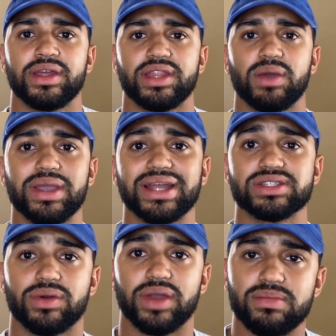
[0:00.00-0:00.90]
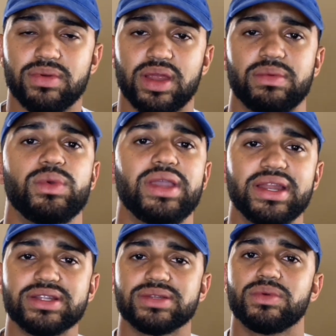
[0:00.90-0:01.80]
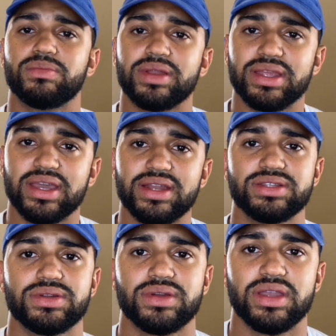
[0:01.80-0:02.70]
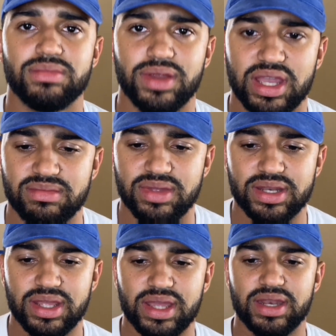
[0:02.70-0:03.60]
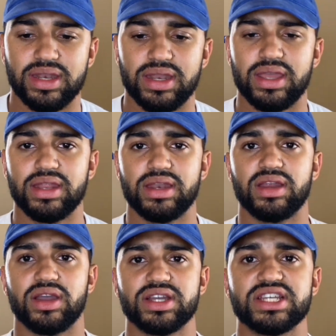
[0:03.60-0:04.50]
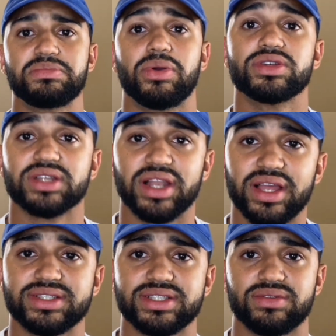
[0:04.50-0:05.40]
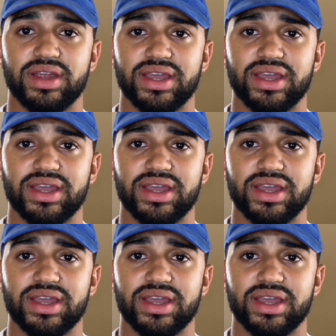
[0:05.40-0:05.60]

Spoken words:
Then we get to know Abraham. We've been getting to know Abraham and his personality, right?